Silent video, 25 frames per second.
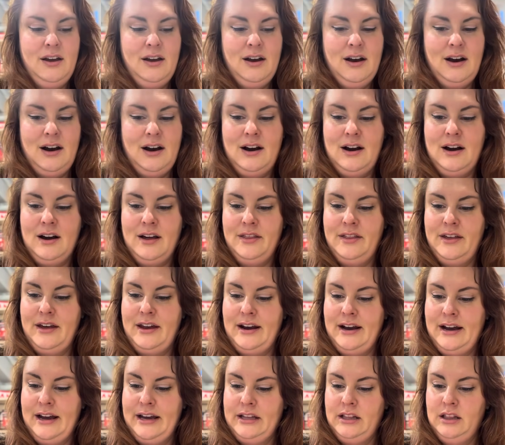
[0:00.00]
that
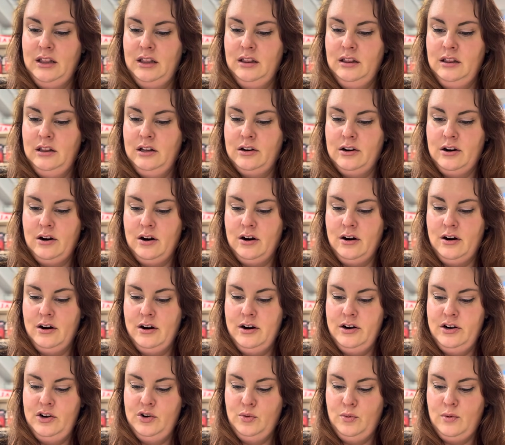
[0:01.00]
I
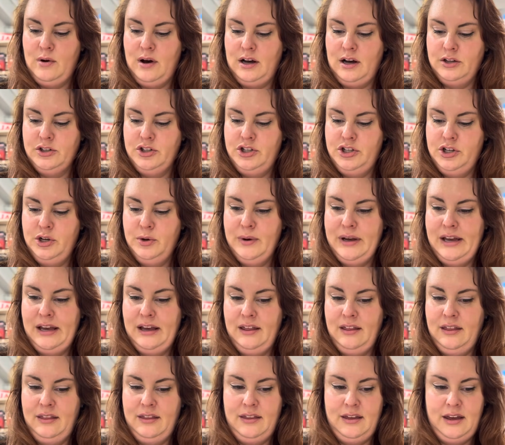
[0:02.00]
learned while
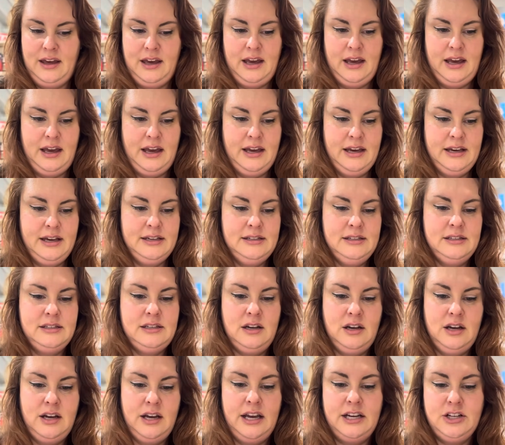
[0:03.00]
doing these
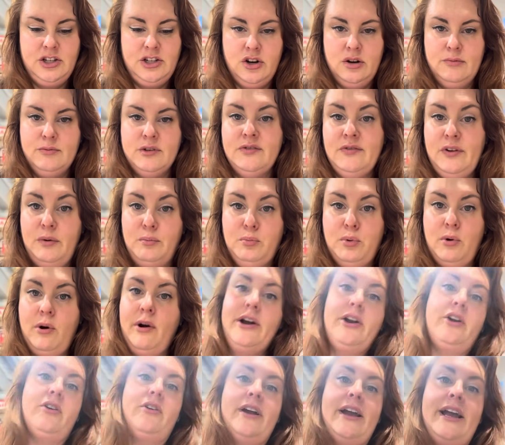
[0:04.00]
in terms of
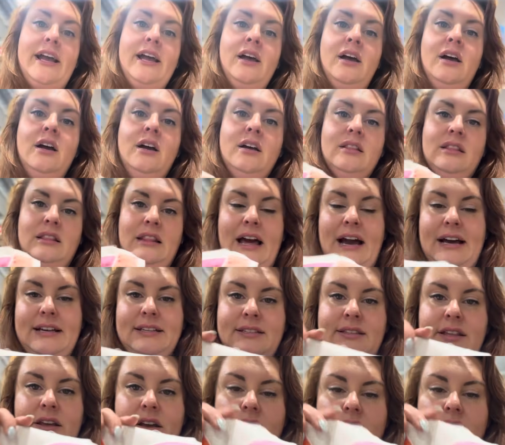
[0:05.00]
embroidery. Last thing